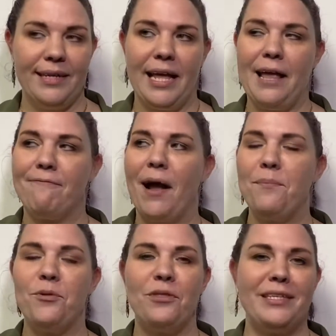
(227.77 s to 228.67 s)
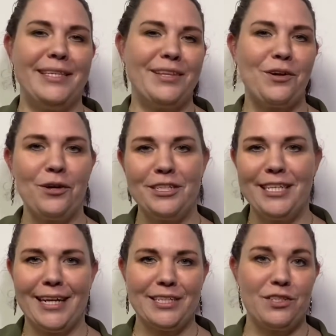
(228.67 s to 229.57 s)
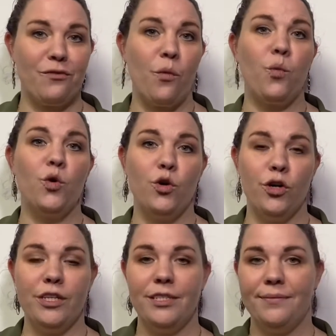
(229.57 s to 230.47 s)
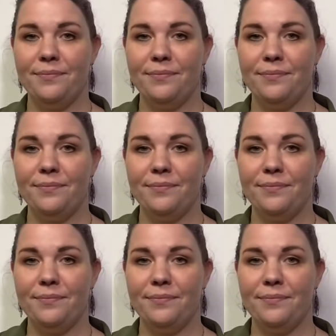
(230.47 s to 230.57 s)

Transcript: if I put this in the context of a word